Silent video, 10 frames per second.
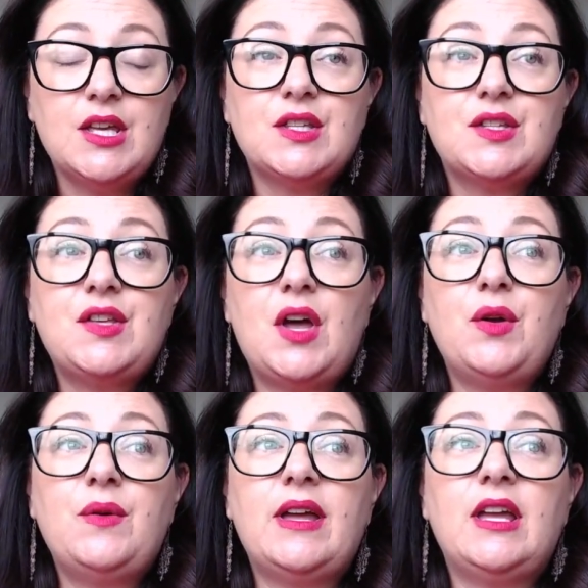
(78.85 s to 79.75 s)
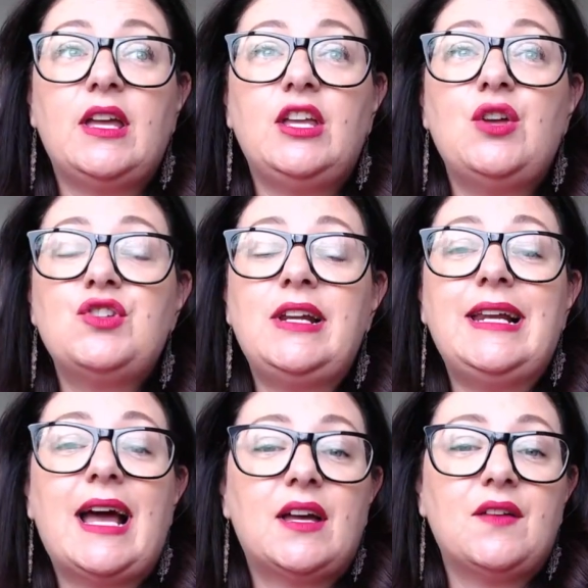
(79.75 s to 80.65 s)
So, usually
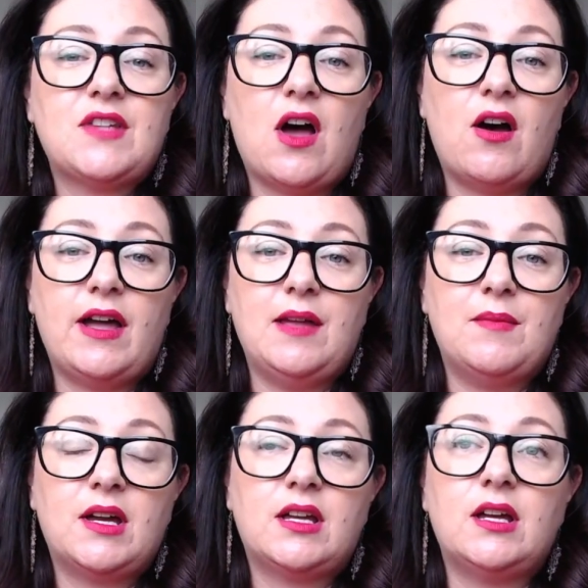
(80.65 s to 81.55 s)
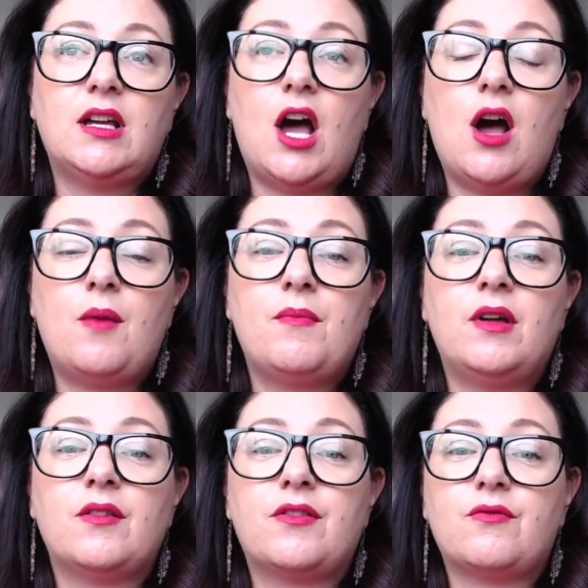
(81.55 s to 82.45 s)
lack of time can come
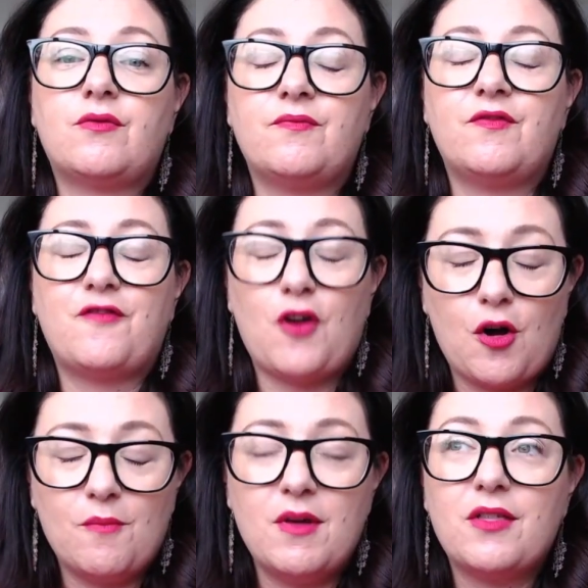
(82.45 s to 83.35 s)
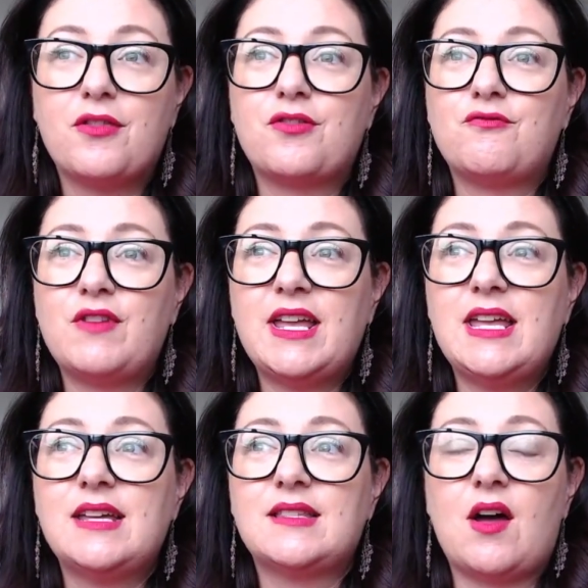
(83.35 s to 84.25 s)
from
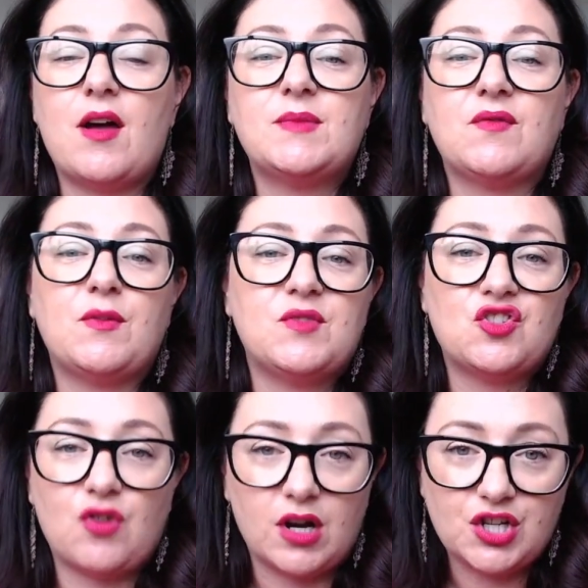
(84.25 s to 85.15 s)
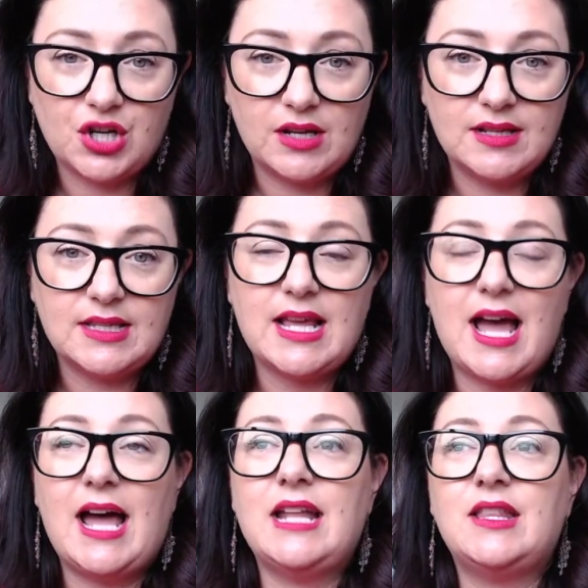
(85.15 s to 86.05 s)
three types of obstructions,
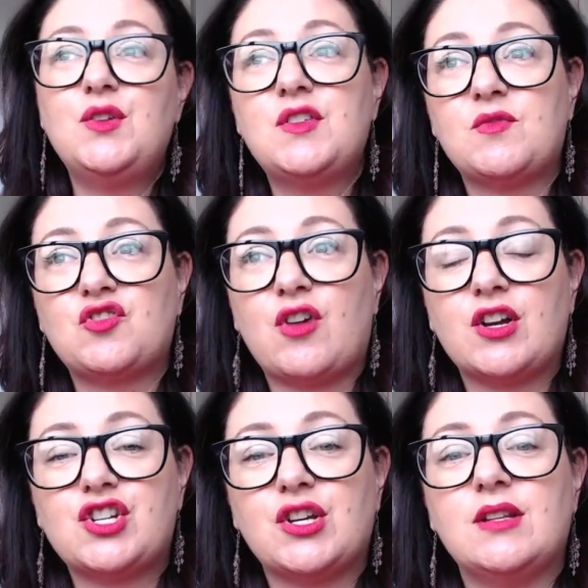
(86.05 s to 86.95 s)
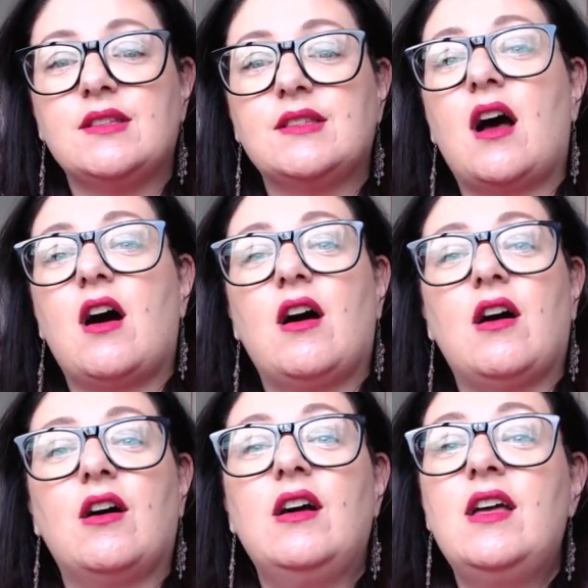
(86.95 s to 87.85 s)
and those obstructions
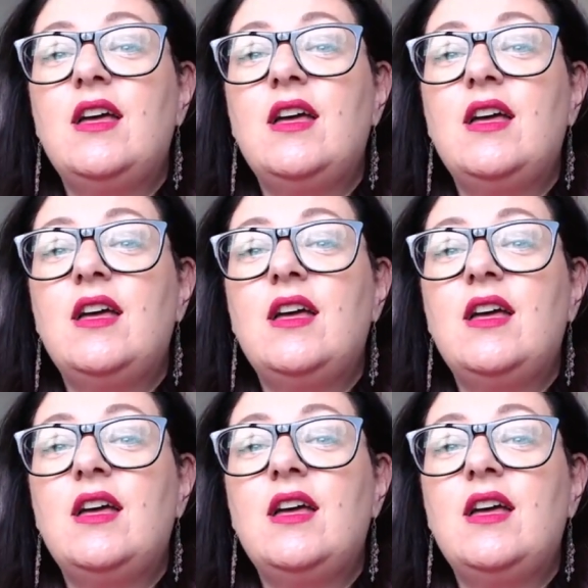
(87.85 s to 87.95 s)
are